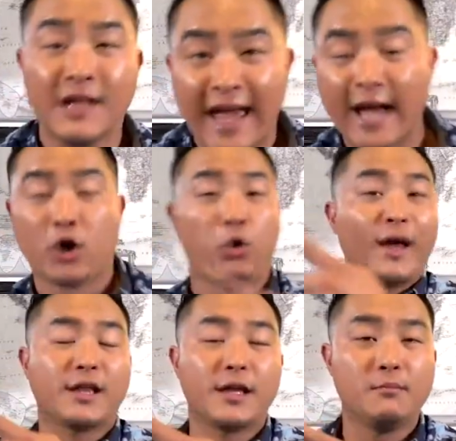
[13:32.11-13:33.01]
and
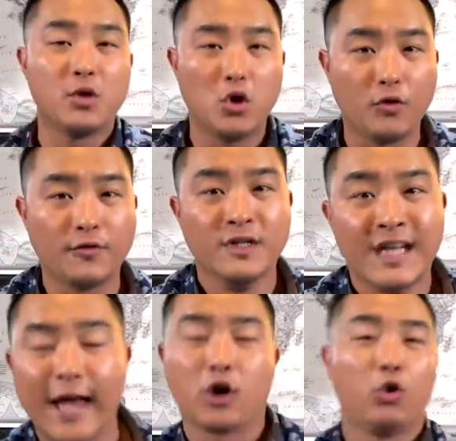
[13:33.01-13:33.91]
quickly move
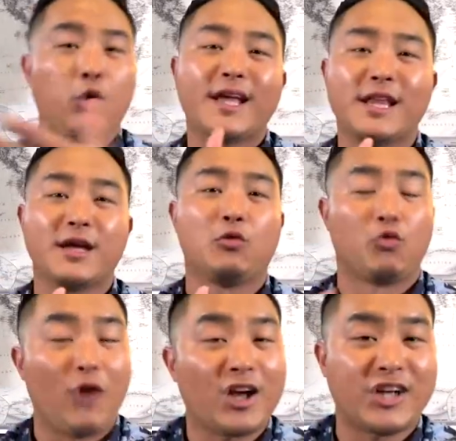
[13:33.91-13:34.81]
and quickly
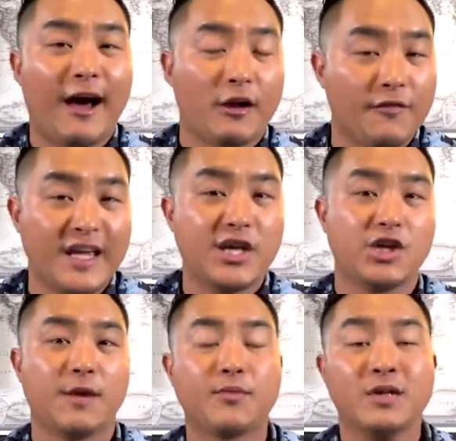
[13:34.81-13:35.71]
rush out of
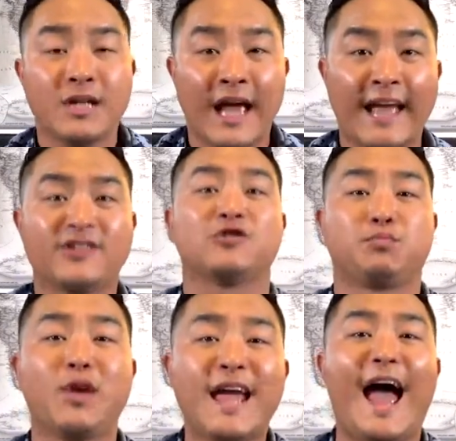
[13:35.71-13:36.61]
Egypt and
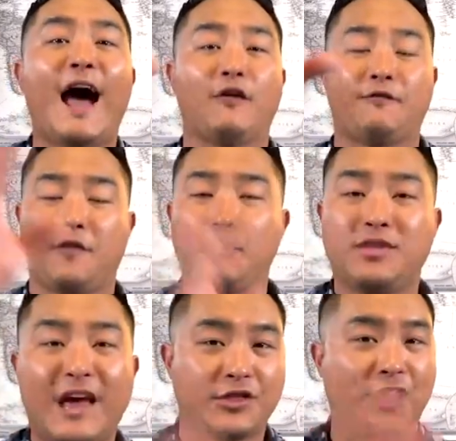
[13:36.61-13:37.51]
spring out from
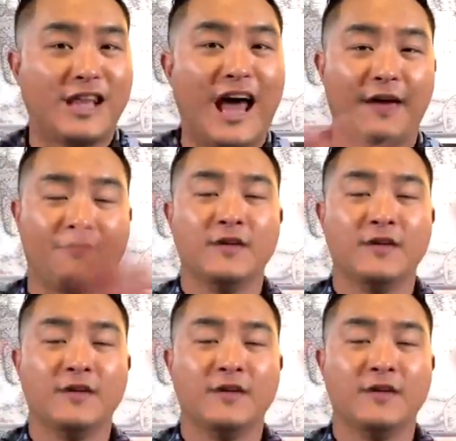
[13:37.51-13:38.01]
death to life,